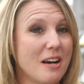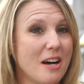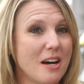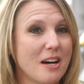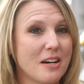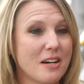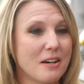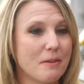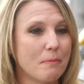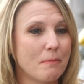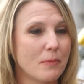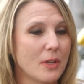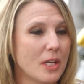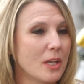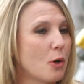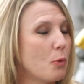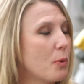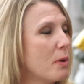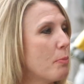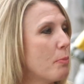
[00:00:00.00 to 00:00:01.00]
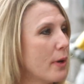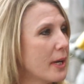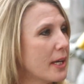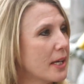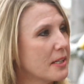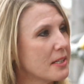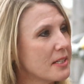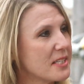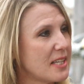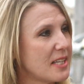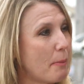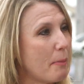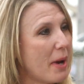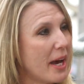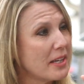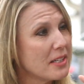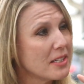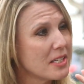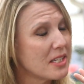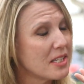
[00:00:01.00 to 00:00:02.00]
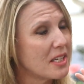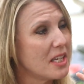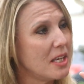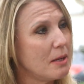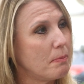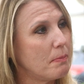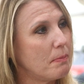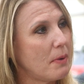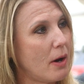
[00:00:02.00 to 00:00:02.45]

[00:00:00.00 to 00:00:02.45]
Um, you know, we bring in semis to keep